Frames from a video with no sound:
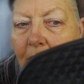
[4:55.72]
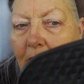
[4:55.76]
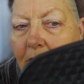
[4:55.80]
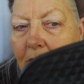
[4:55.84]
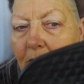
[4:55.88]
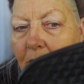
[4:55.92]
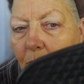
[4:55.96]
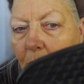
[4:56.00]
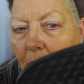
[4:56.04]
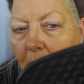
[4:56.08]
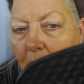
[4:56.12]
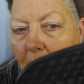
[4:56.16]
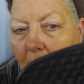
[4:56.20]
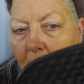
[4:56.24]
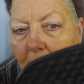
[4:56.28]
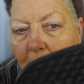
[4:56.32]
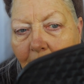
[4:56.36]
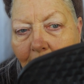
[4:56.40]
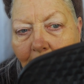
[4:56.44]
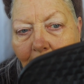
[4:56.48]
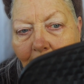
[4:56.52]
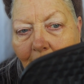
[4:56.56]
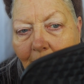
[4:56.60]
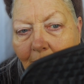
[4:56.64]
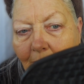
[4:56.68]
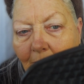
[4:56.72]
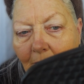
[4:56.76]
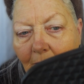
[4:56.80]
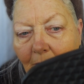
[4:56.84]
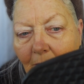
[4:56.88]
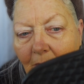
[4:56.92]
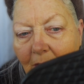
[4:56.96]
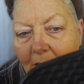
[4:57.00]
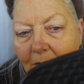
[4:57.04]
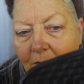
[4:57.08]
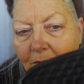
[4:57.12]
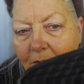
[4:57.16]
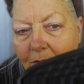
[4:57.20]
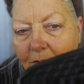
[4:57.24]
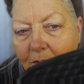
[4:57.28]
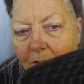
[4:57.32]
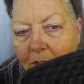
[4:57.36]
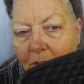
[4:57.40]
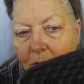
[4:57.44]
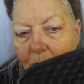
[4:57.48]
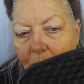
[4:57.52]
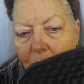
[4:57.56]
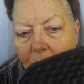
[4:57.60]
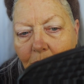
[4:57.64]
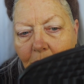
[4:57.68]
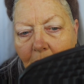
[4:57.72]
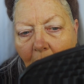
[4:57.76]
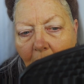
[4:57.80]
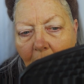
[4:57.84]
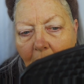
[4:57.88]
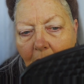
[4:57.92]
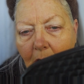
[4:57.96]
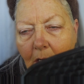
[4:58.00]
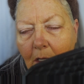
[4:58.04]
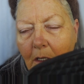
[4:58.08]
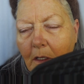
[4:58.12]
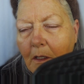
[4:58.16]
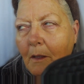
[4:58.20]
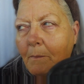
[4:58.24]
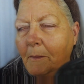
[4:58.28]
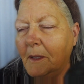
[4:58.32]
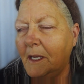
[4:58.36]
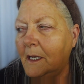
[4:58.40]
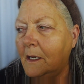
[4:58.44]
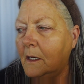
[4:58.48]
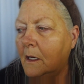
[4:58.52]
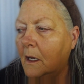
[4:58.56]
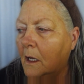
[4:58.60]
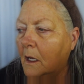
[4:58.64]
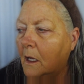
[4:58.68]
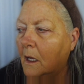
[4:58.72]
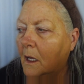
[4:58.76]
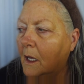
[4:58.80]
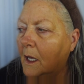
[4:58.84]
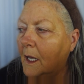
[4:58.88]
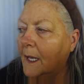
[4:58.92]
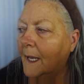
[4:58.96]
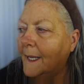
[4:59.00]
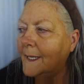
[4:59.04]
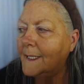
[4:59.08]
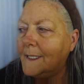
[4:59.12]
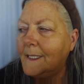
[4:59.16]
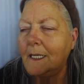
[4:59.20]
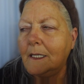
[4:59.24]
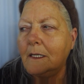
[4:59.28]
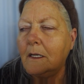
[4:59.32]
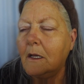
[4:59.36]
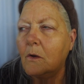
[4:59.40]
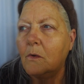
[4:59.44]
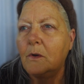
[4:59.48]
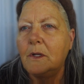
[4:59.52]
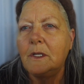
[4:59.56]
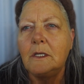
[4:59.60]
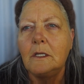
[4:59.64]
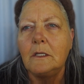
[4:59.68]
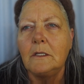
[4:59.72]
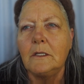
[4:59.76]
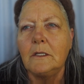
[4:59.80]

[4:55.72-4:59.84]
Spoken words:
this one is too dark. I mean, I did go into